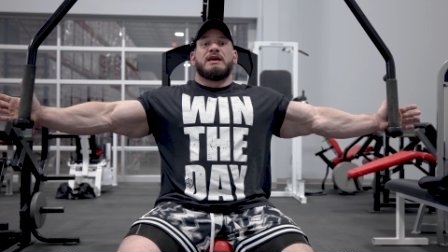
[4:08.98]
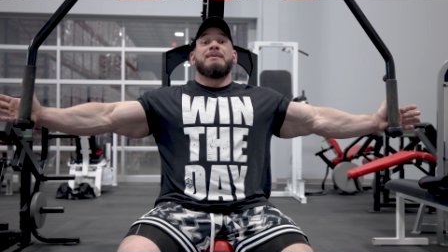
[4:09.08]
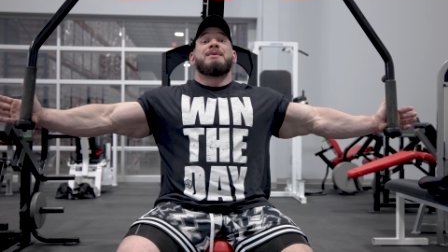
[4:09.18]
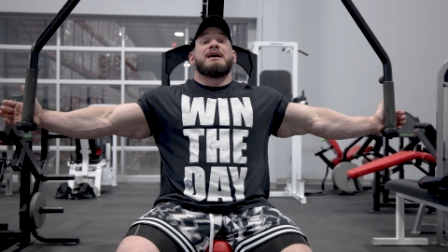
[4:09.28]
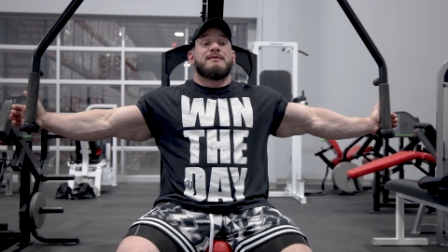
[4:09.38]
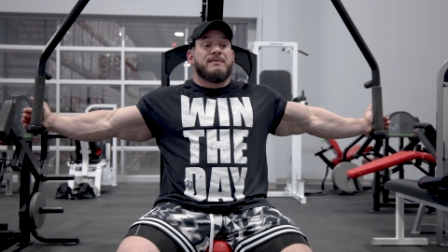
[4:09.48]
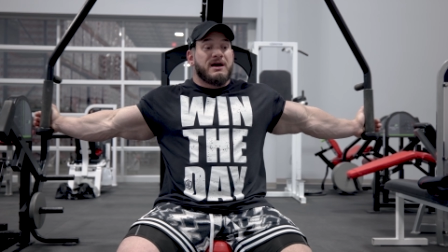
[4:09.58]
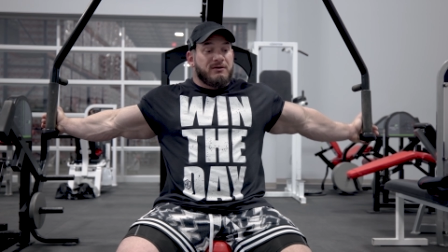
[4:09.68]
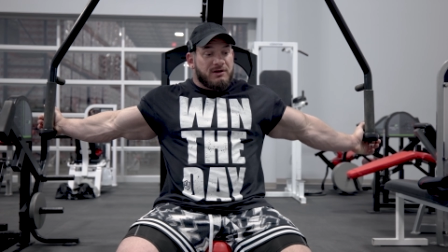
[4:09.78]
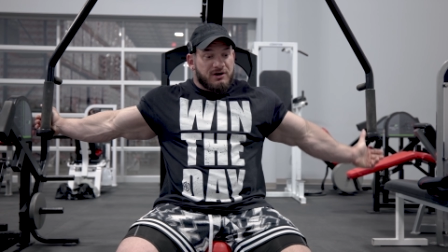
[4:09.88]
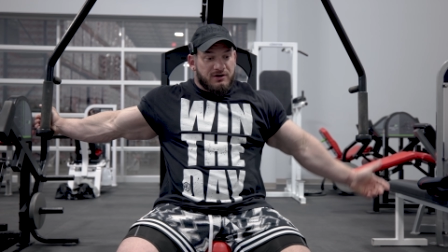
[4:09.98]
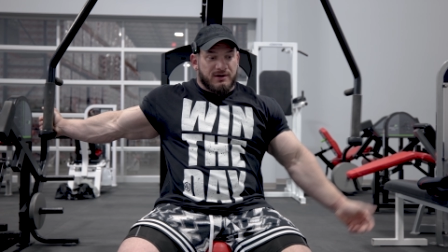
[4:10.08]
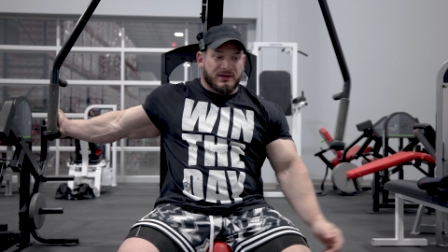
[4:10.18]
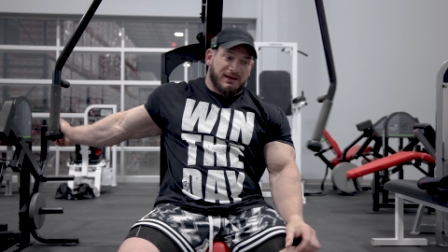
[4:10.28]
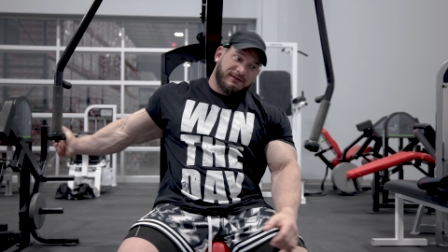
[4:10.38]
keep that in mind when you're
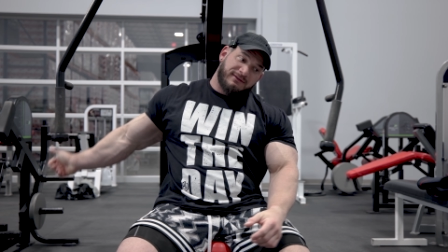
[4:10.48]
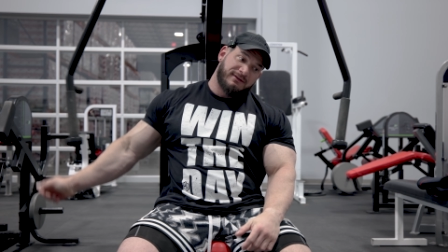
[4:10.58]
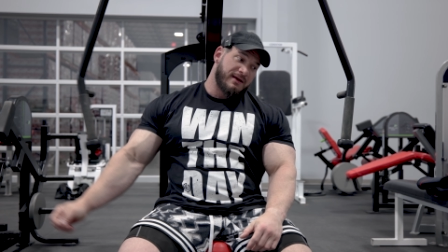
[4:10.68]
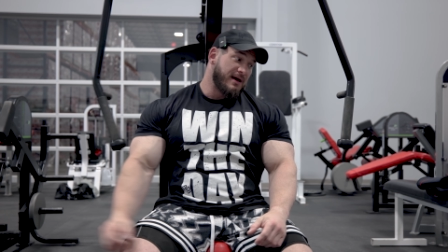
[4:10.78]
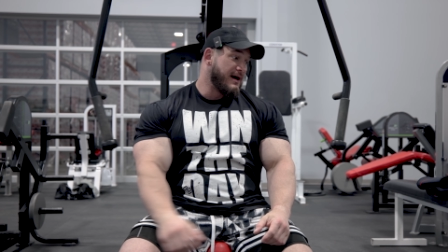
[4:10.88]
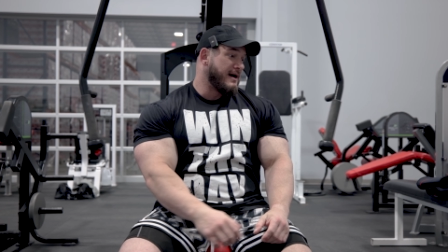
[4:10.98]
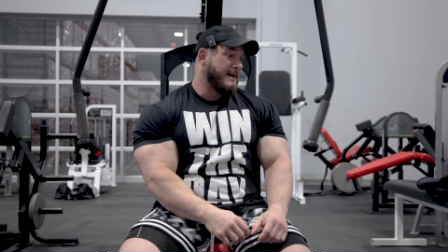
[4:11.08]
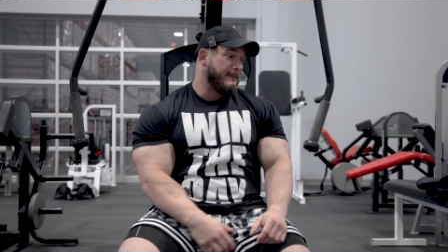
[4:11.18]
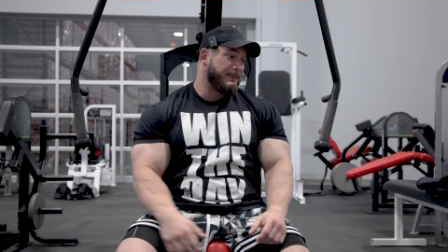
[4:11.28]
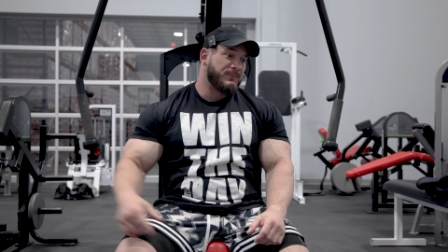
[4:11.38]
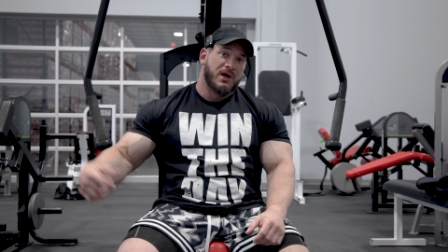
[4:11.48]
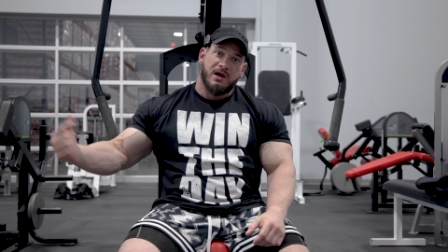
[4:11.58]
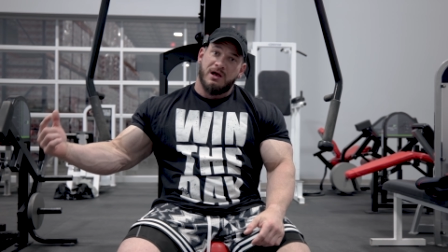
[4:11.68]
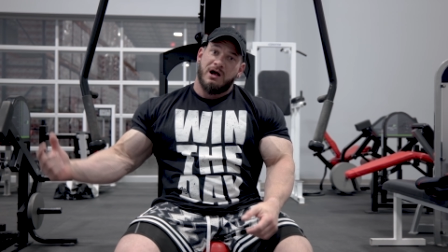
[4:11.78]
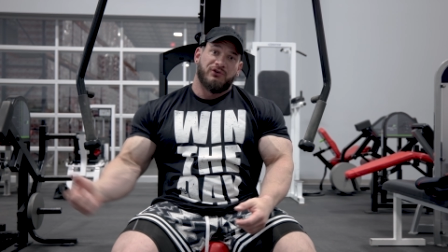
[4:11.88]
doing this. I'll
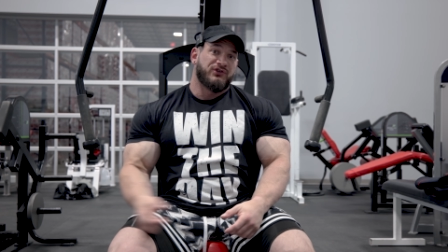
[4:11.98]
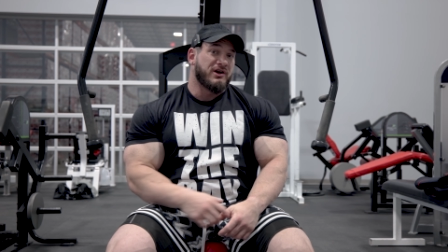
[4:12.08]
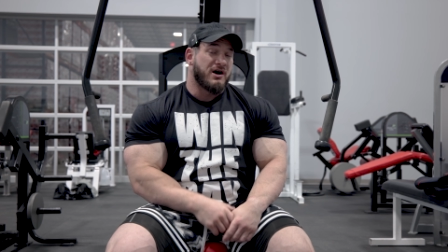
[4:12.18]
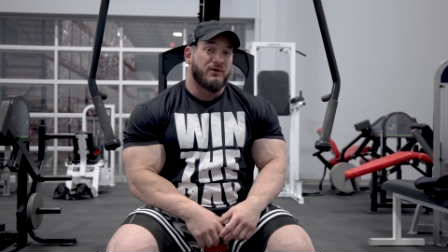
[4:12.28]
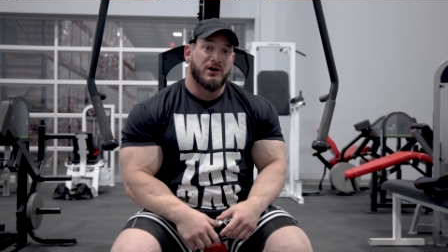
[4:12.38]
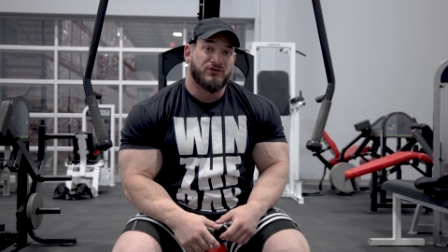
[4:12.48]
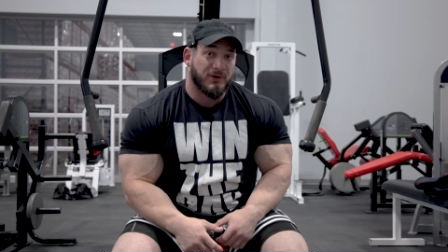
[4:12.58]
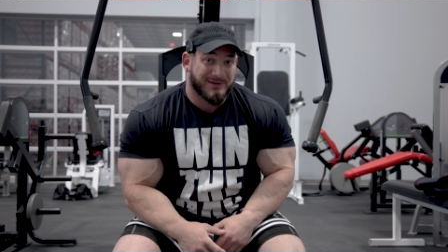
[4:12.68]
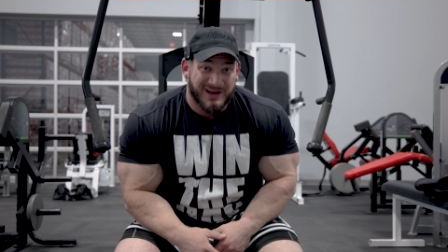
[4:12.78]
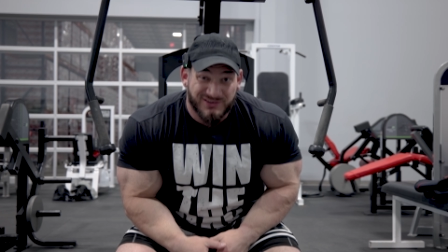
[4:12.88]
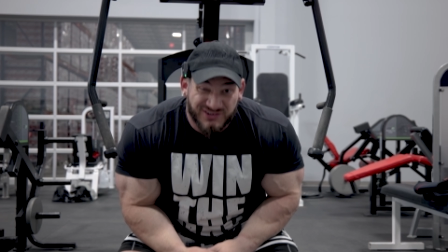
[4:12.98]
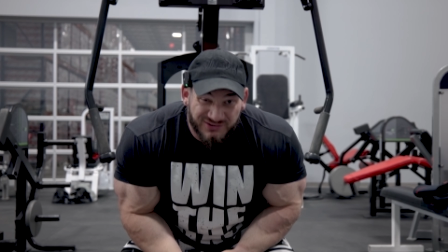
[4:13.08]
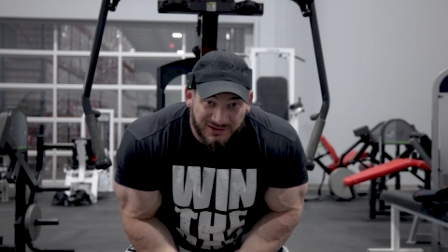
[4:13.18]
show you all one or two of the touches,